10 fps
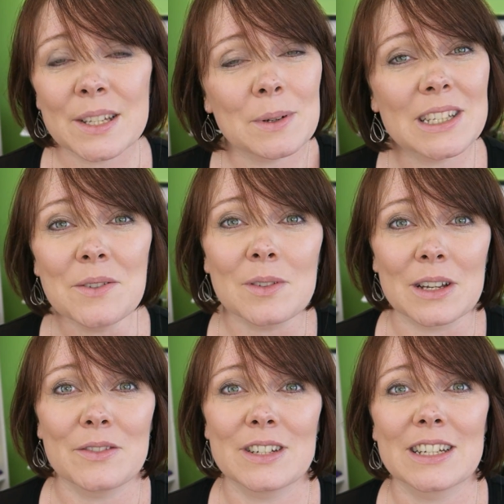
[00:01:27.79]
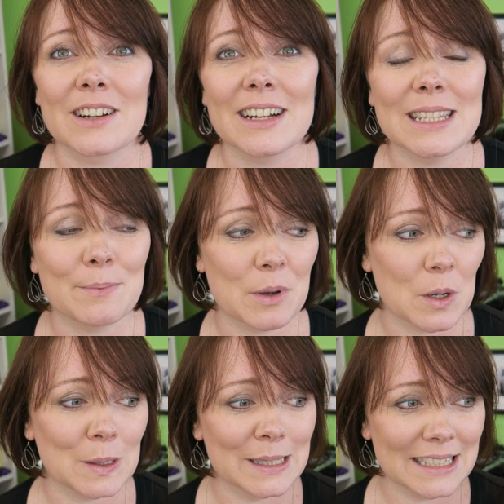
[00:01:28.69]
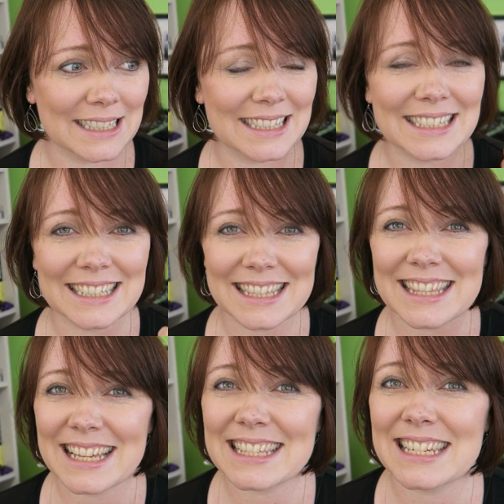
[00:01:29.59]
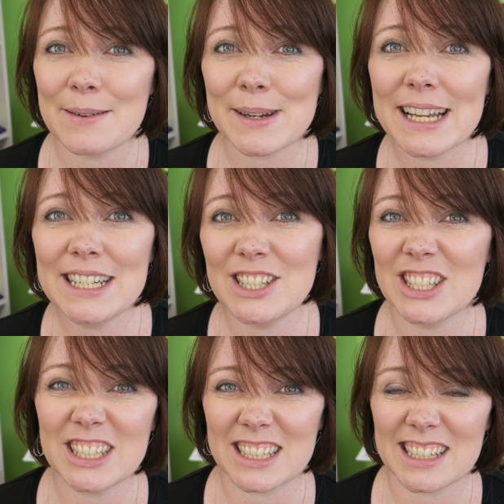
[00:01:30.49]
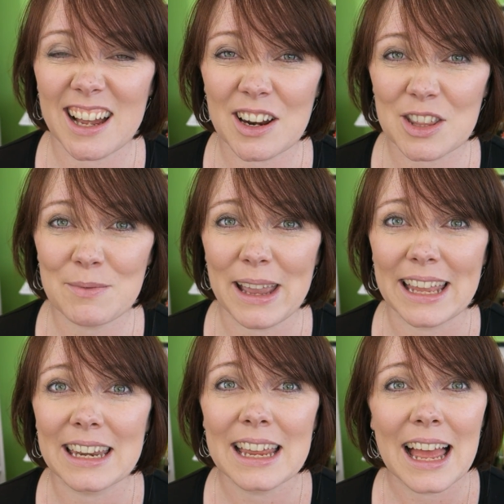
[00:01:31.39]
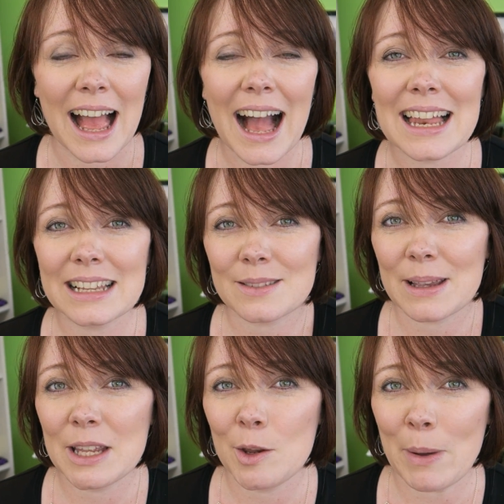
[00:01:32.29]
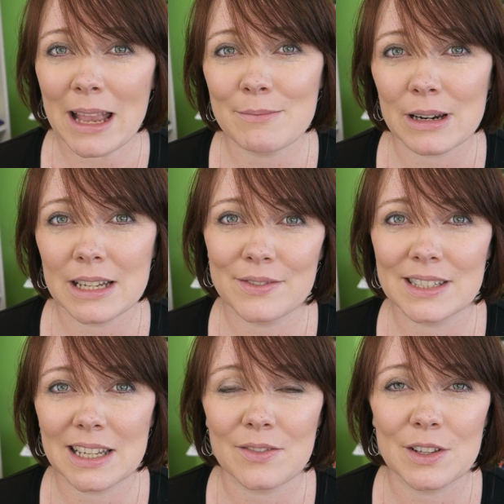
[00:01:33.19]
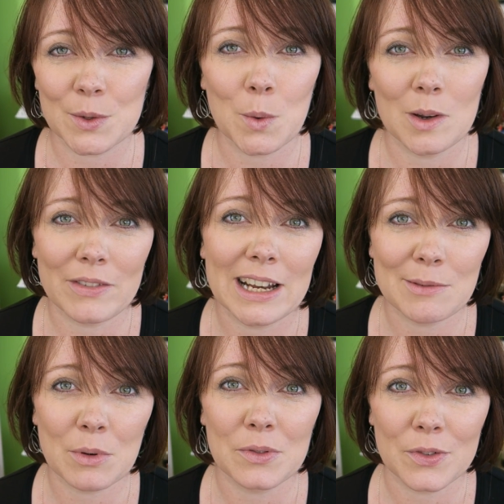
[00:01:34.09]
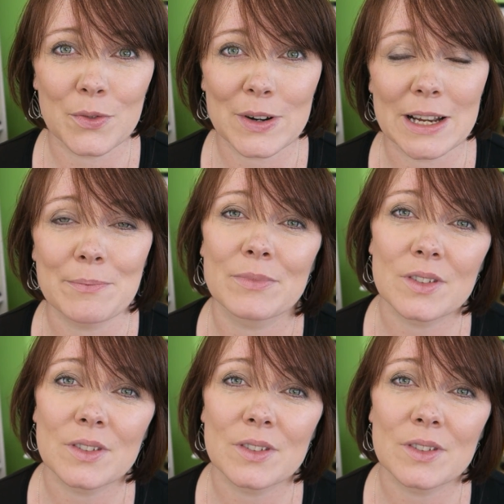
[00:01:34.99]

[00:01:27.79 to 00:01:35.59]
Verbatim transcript: So I don't like revision guides because there's the temptation just to colour them in and it's making you pay money for stuff that's all available for free.